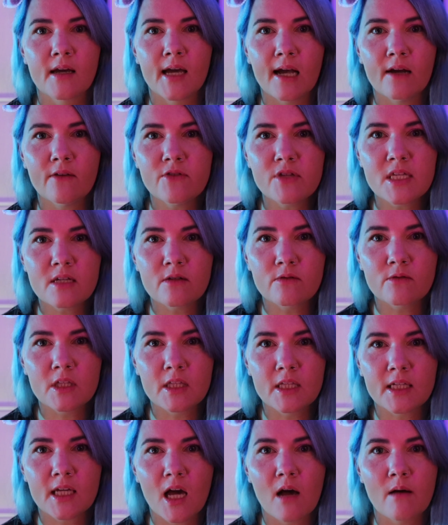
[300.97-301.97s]
Everything
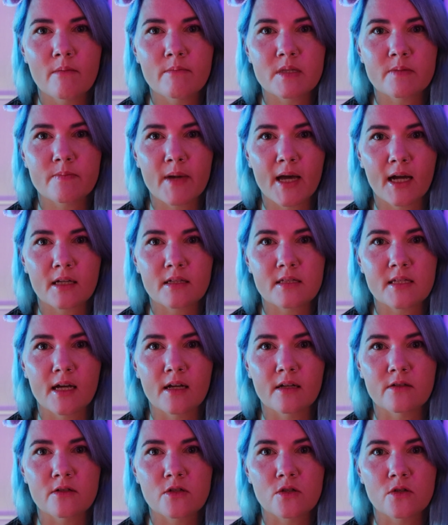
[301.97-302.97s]
really comes back
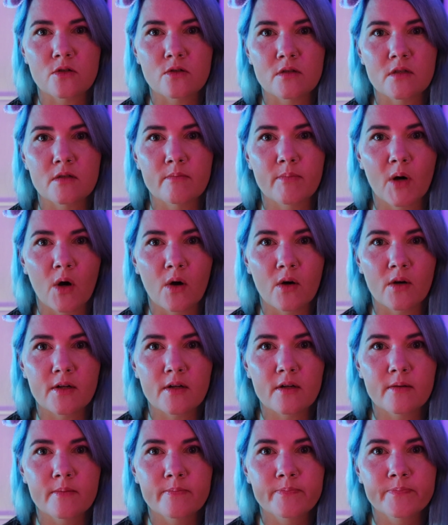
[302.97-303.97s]
down to the
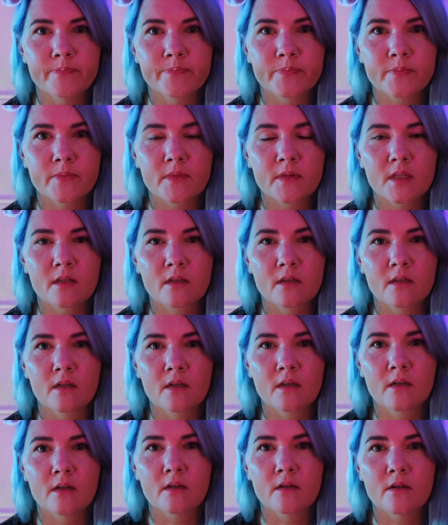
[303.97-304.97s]
pod.
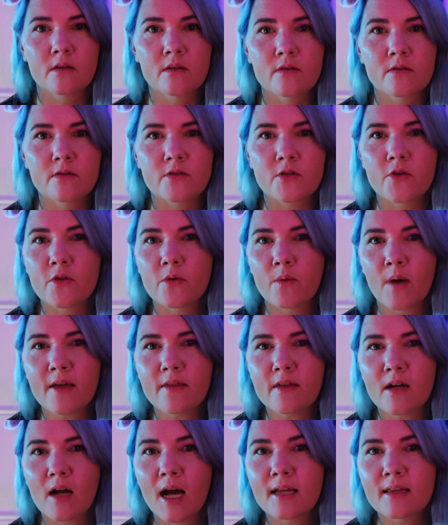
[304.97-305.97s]
So the way
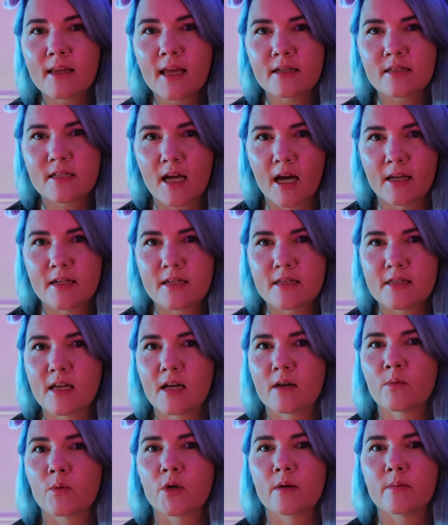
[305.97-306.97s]
that I like to
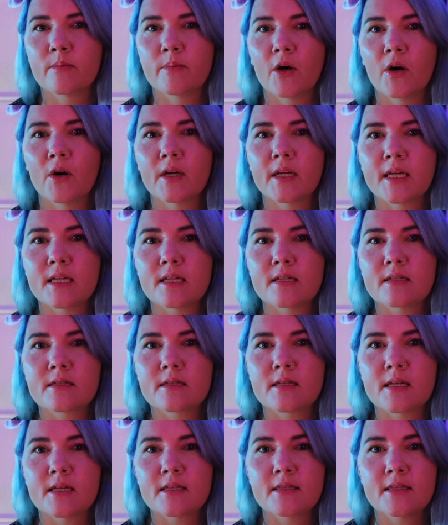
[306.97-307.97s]
understand what a pod
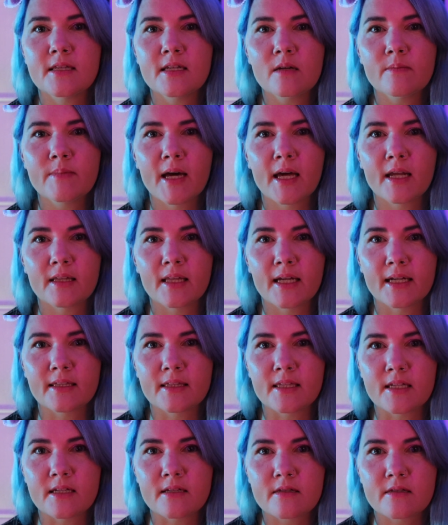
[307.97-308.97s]
is think about it like
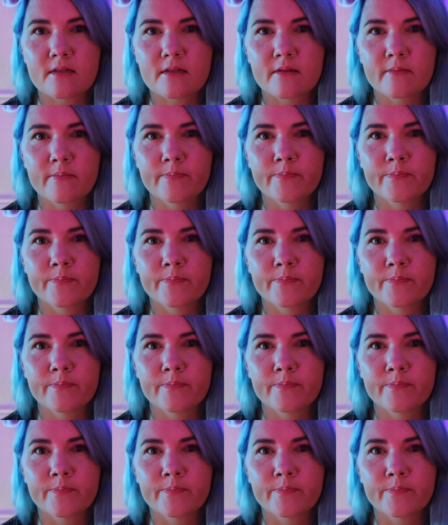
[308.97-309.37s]
this.